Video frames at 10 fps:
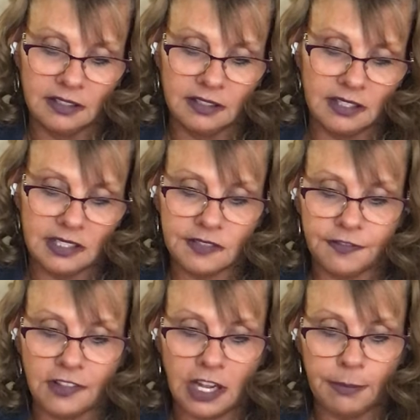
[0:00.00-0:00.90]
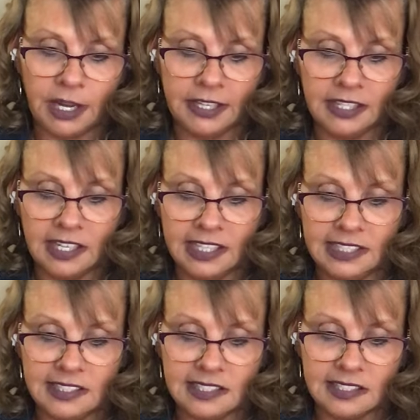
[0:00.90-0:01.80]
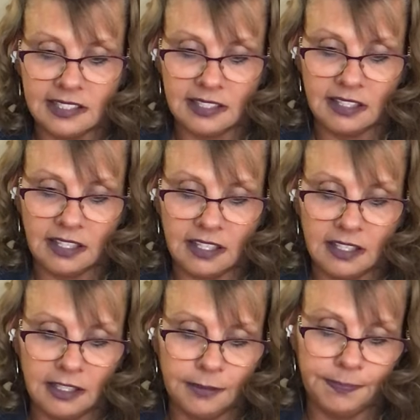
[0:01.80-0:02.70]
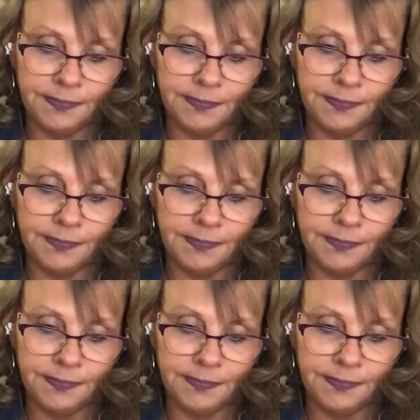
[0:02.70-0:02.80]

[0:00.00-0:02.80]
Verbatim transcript: this fly by night um,